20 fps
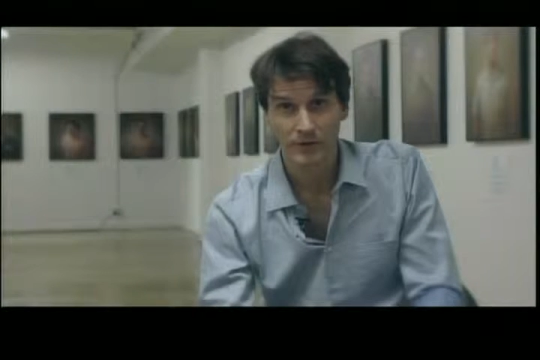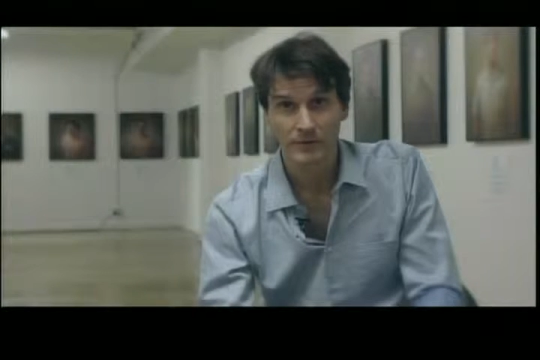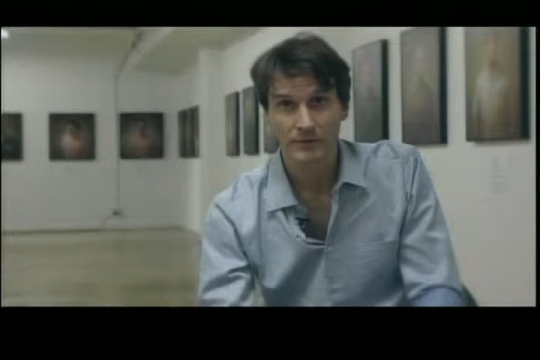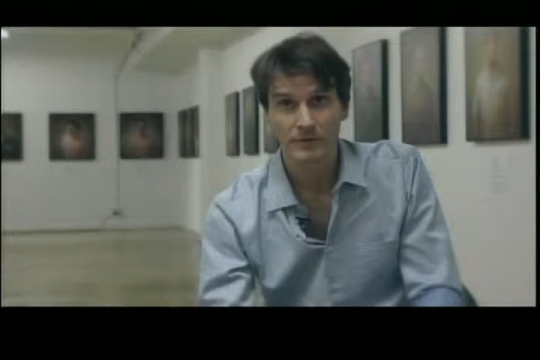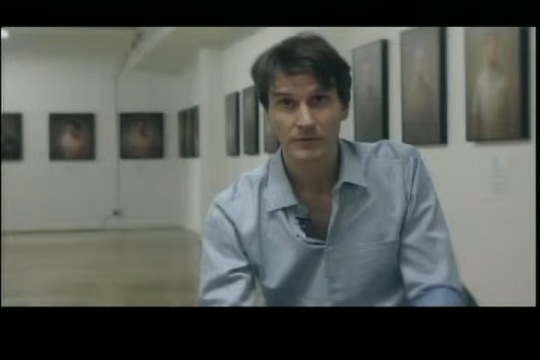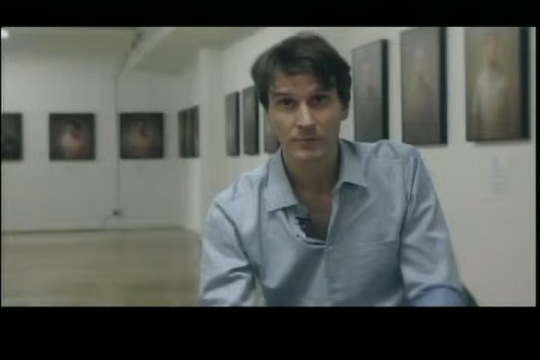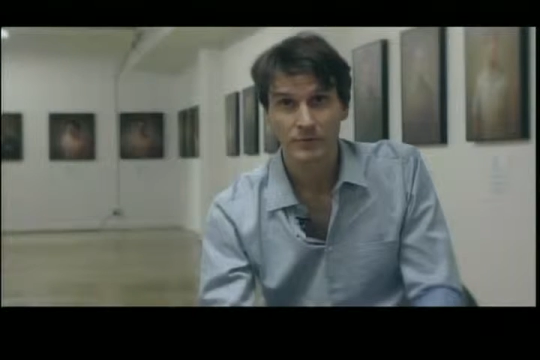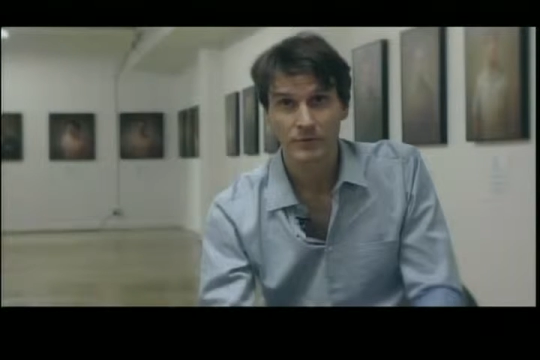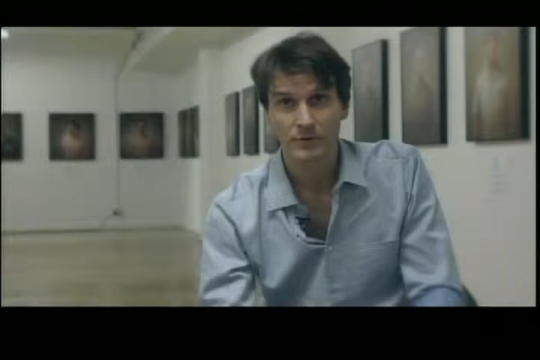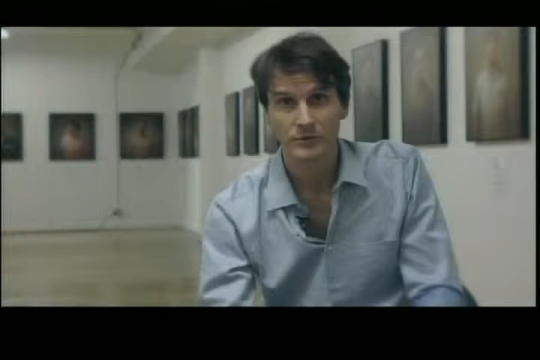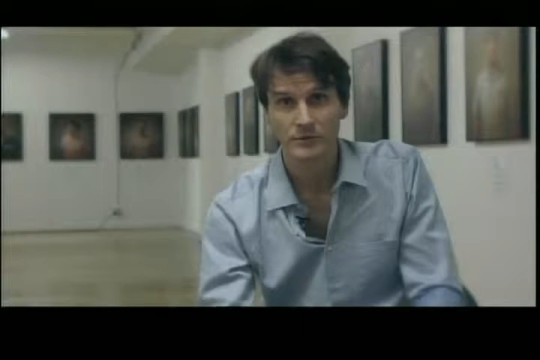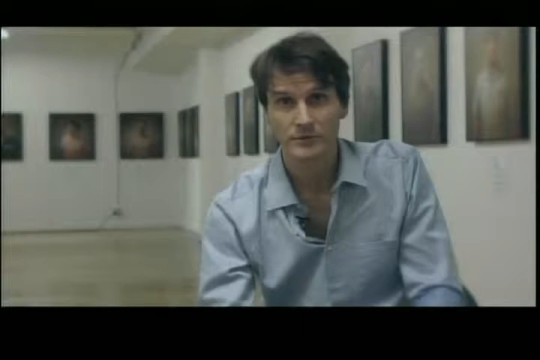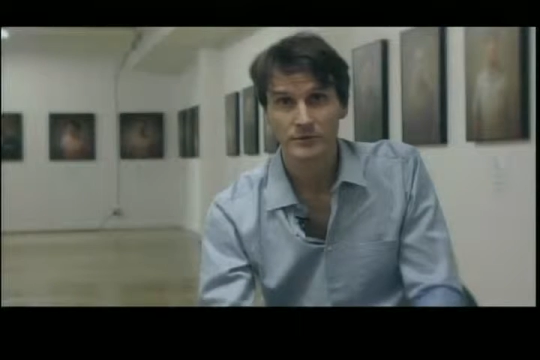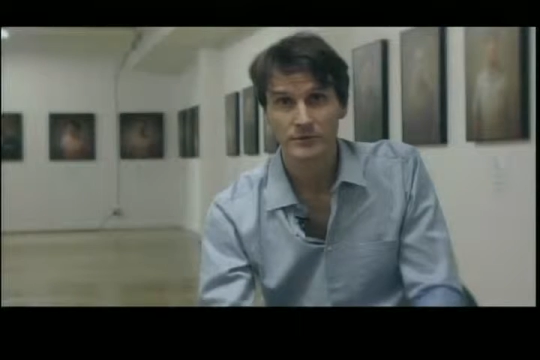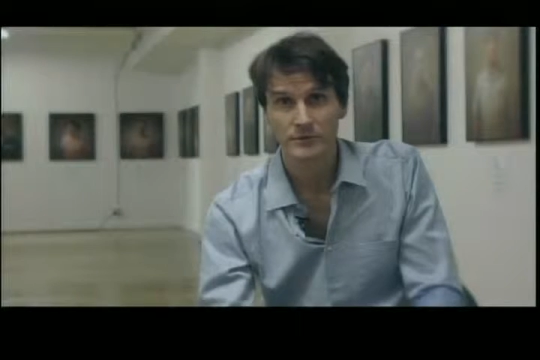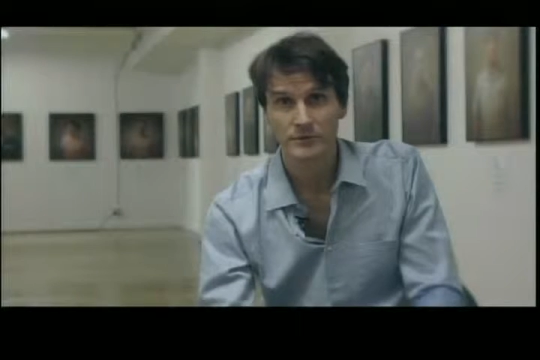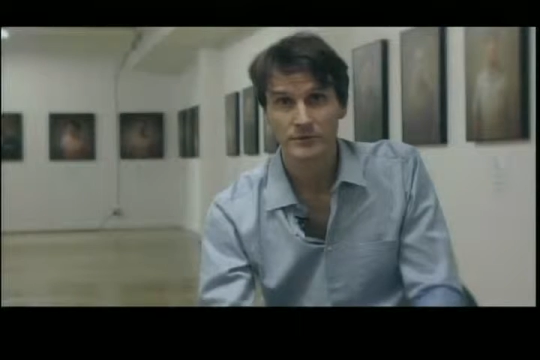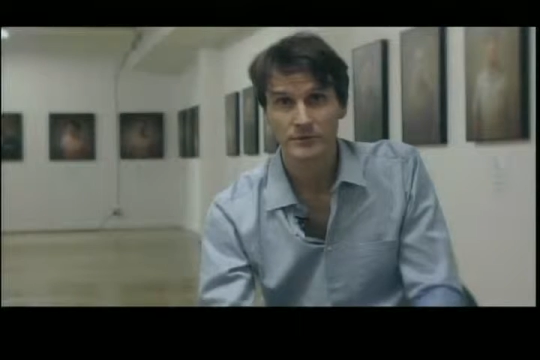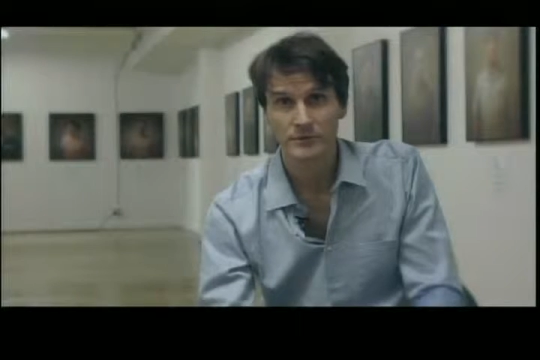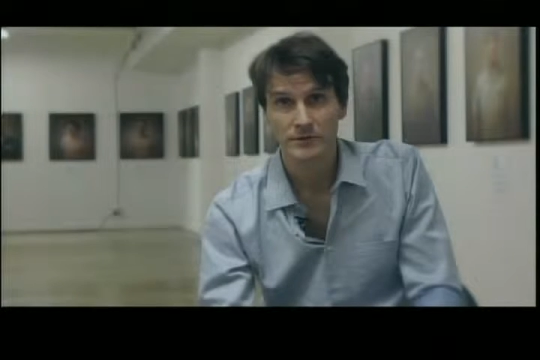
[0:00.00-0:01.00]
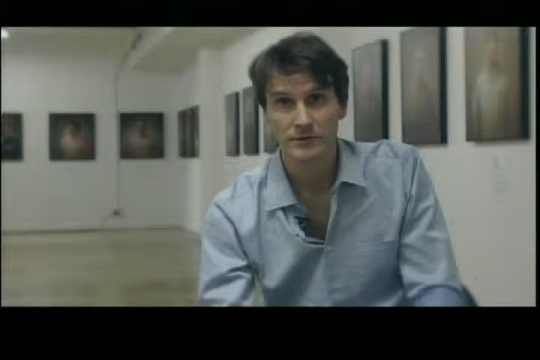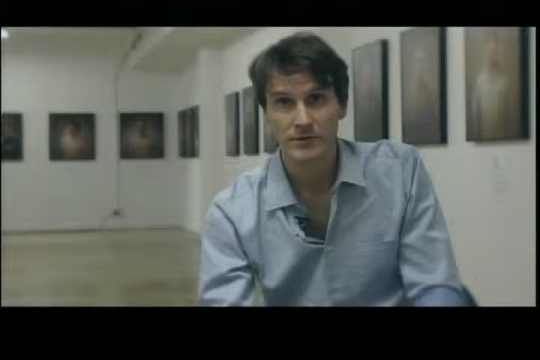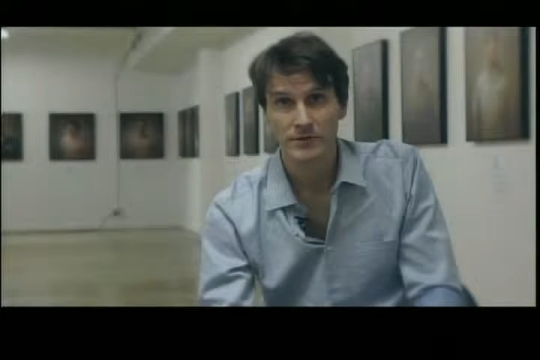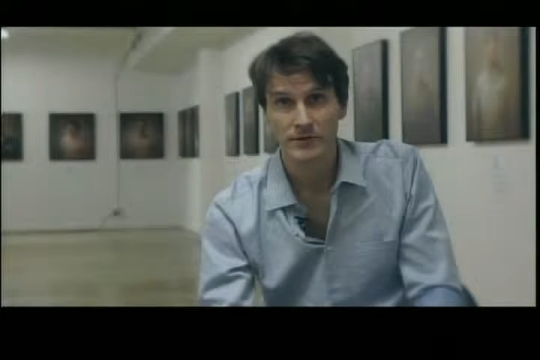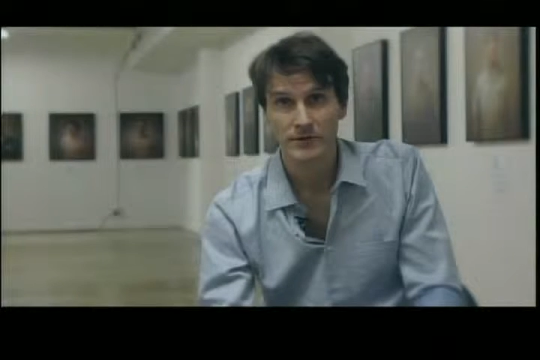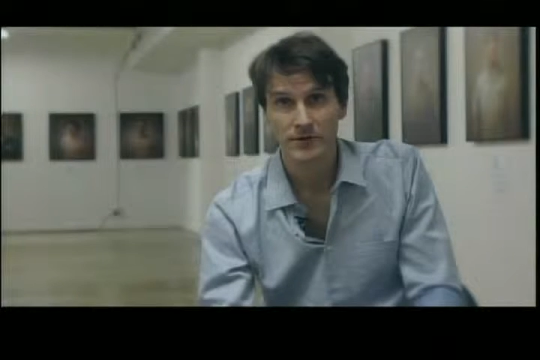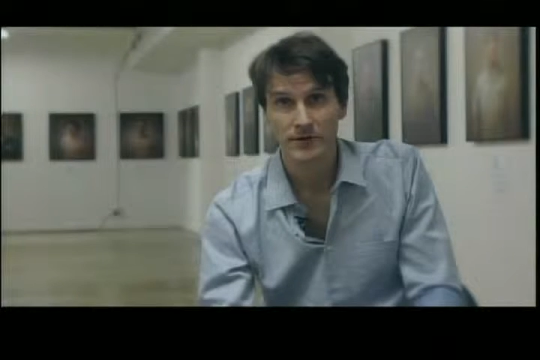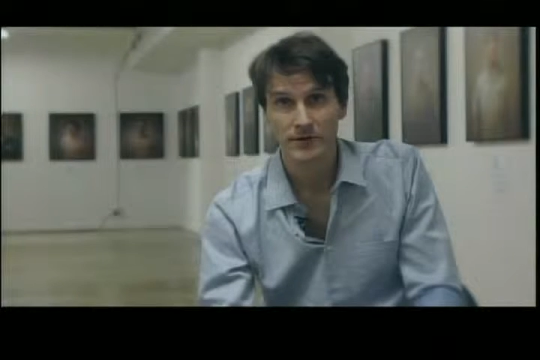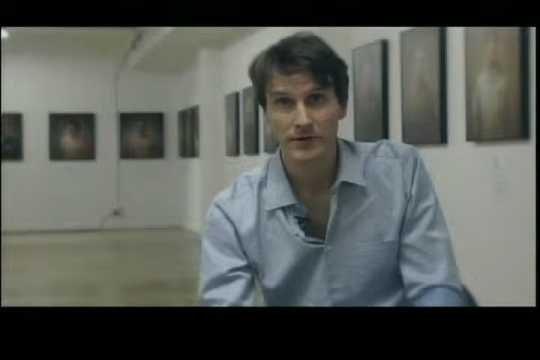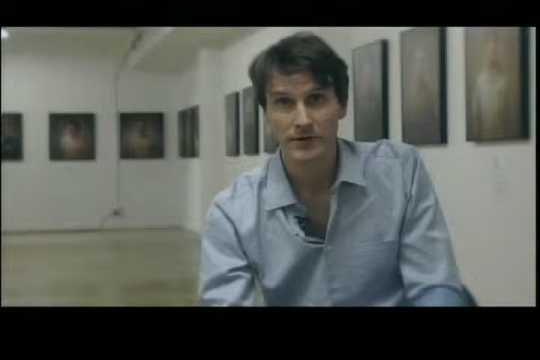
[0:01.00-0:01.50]
in the portraits,
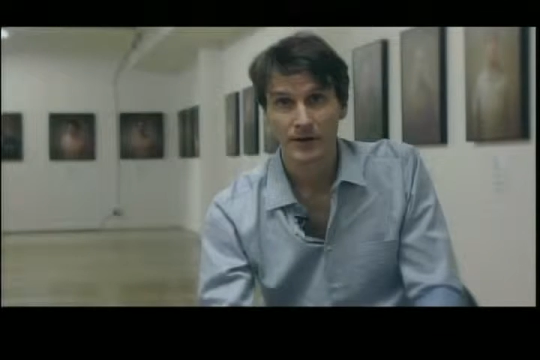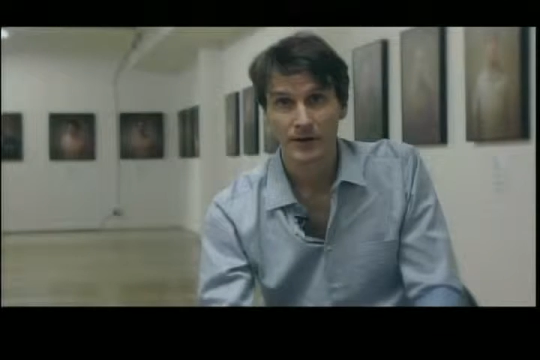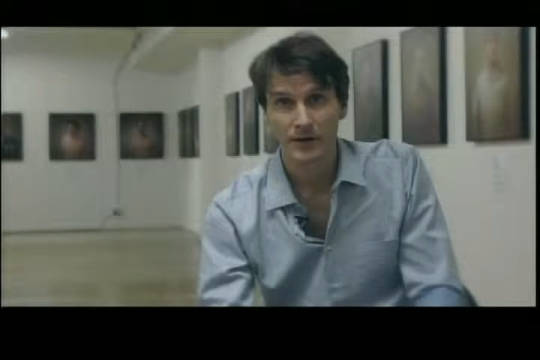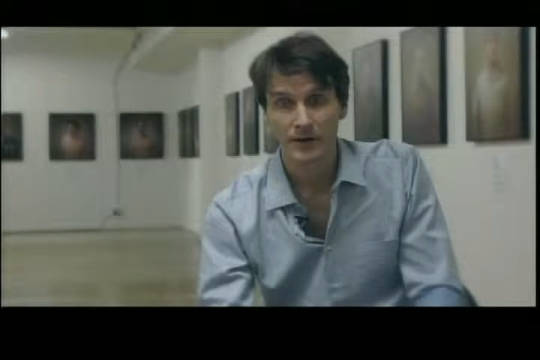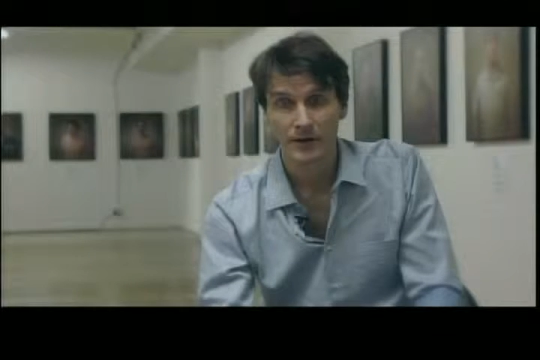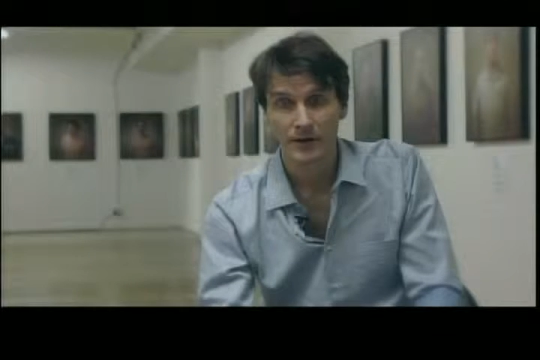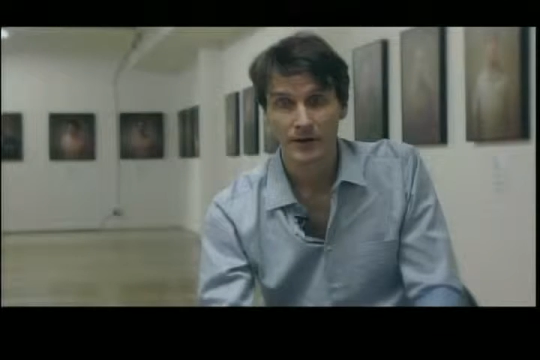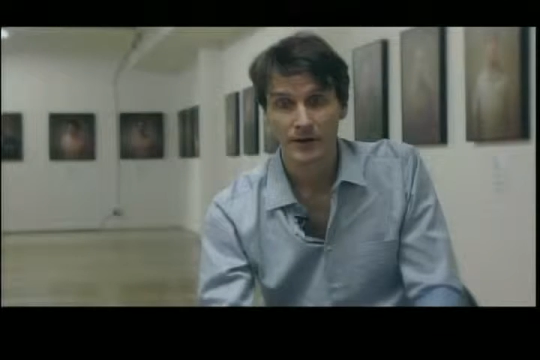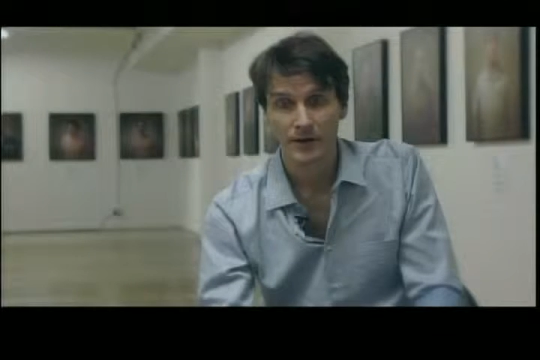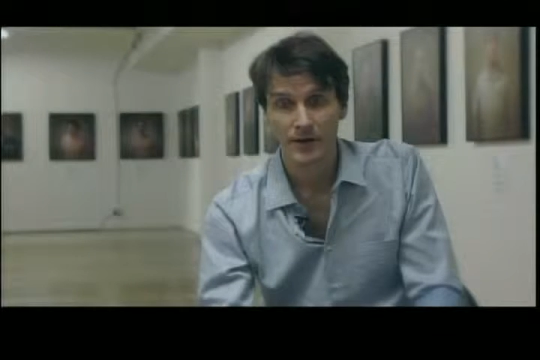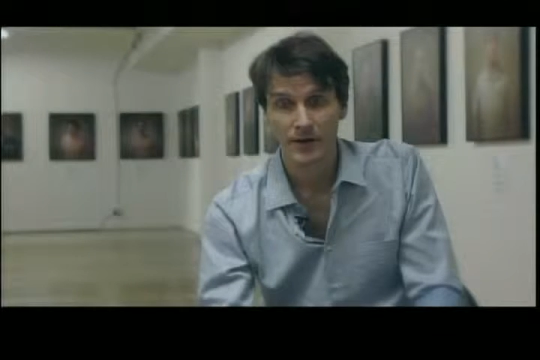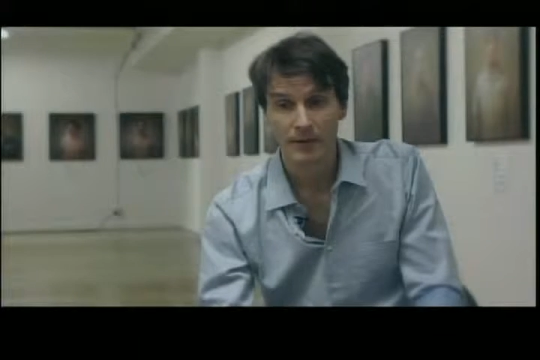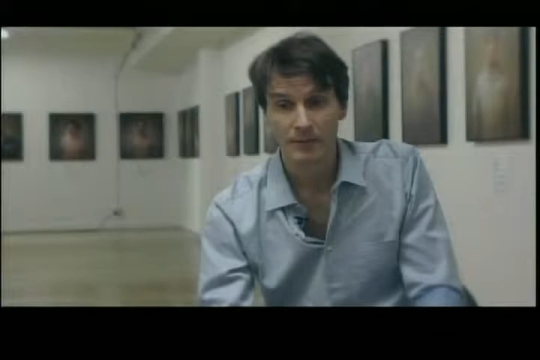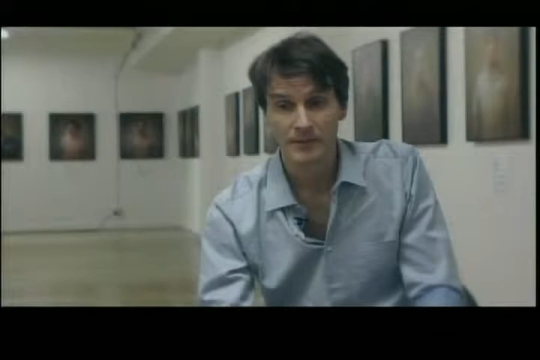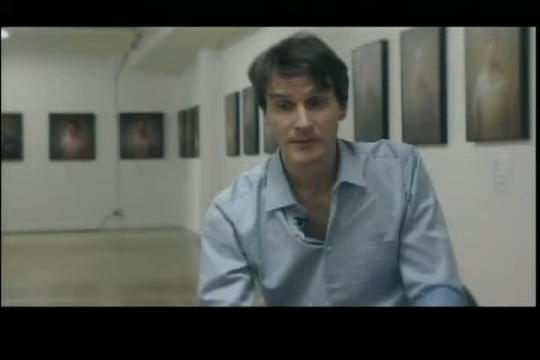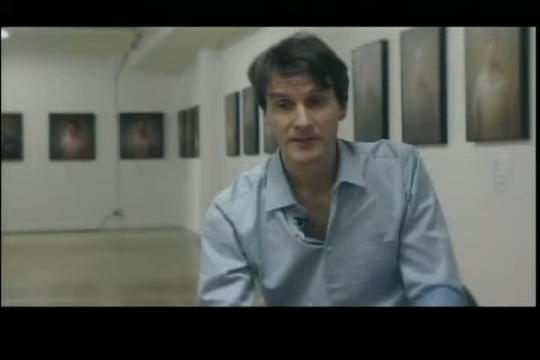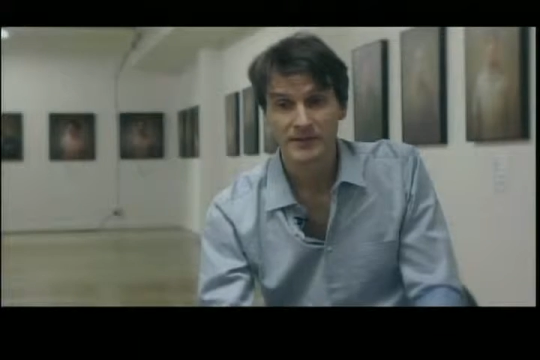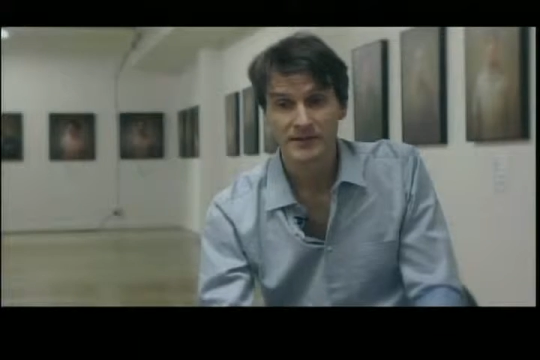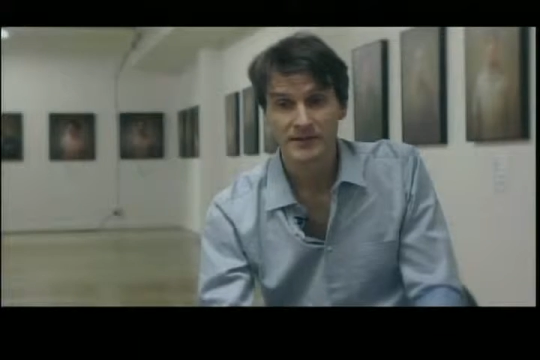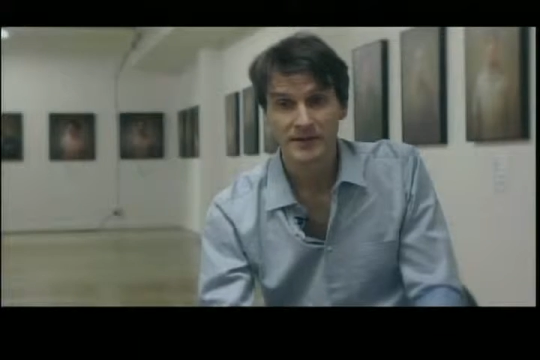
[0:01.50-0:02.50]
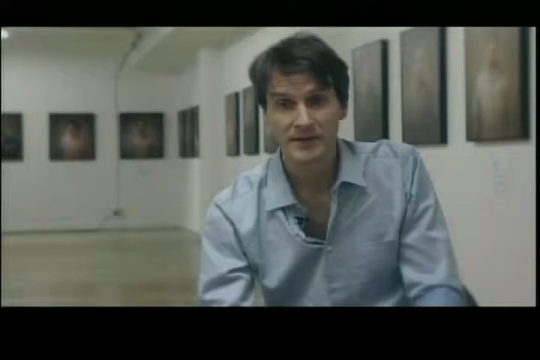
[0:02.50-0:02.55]
how much